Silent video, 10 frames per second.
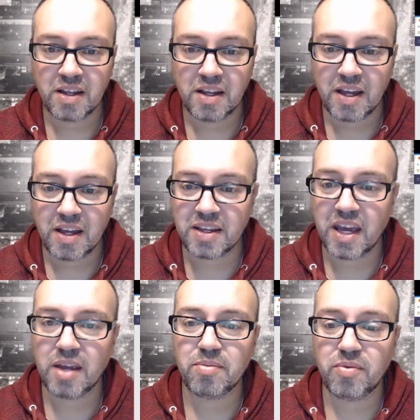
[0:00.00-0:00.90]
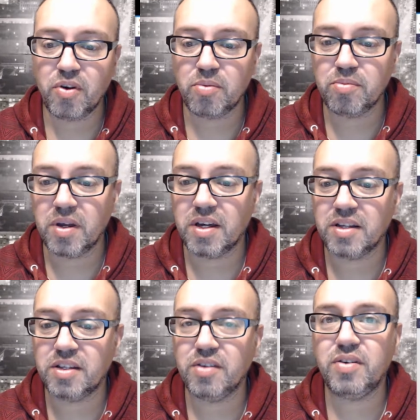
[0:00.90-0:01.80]
game from
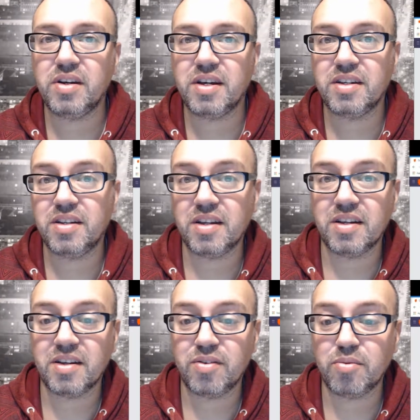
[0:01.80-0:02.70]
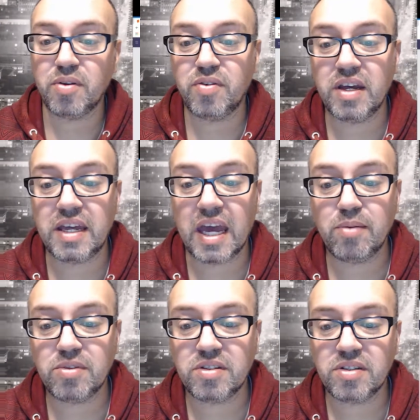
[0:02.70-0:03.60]
the VA
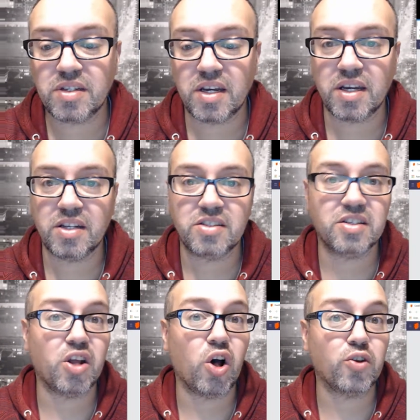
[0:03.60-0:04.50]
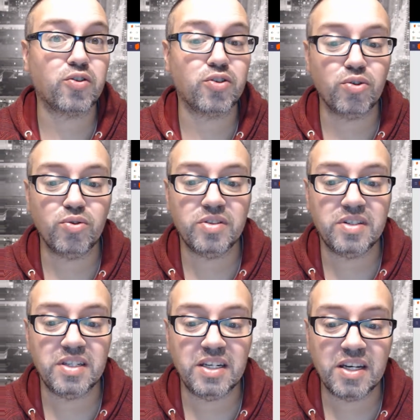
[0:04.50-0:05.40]
Games, and it's in Hall 2
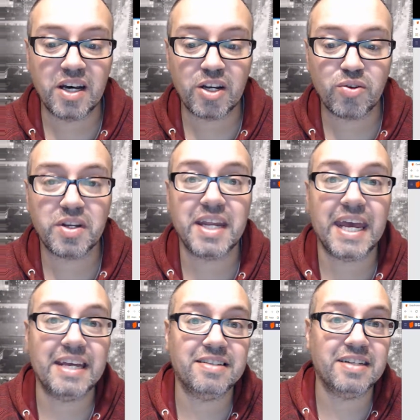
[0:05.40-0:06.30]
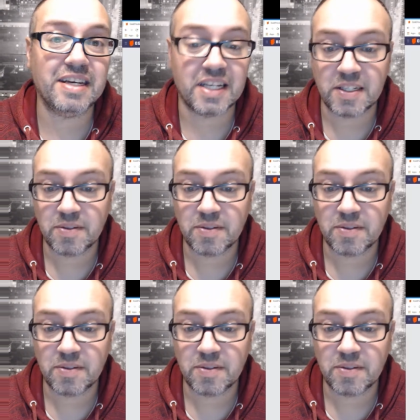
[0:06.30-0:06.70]
D118.